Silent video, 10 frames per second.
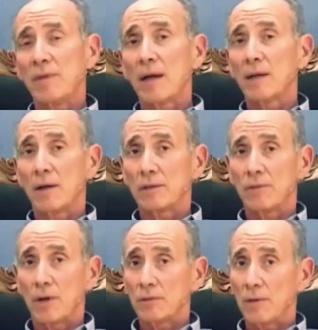have not gone as
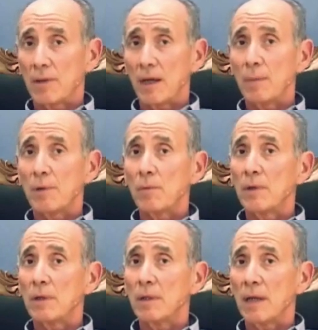far as we think, but
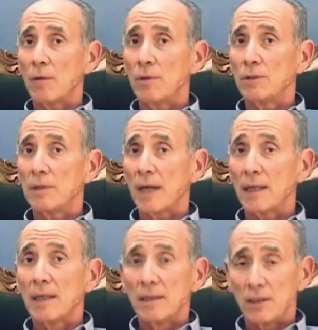that we should
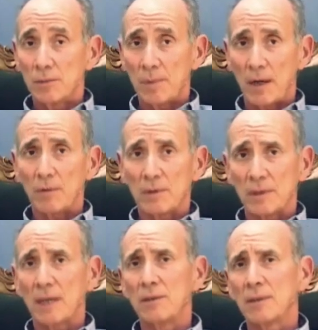not despair, which
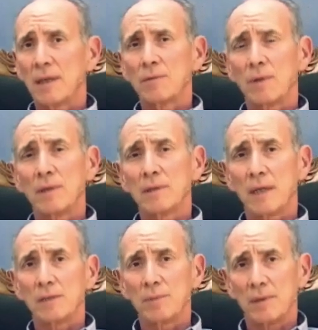is actually not what he
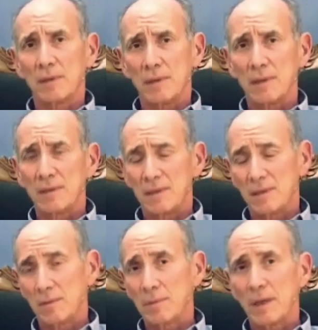says, but
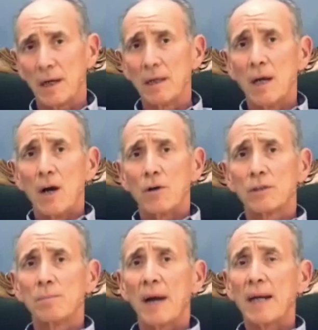it's implied,
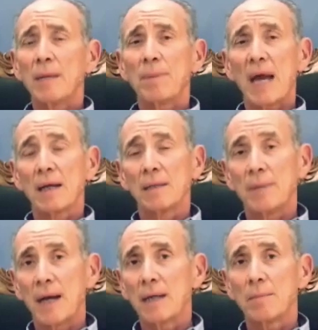because mighty
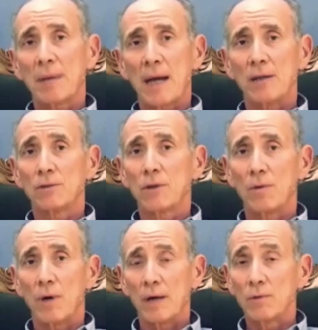companions
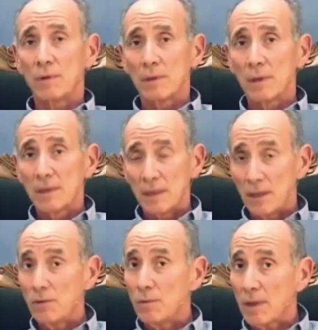
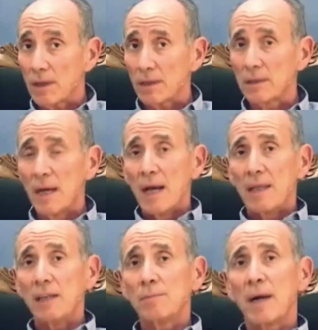continue with us.
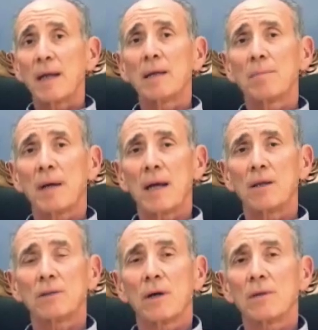These mighty
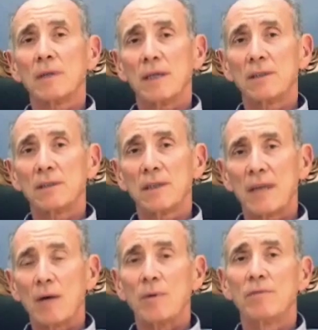companions are the lessons
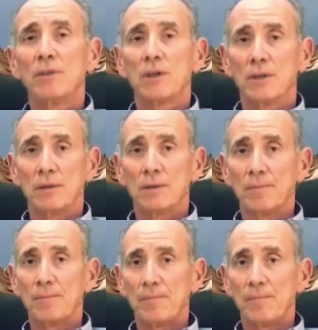that we've learned.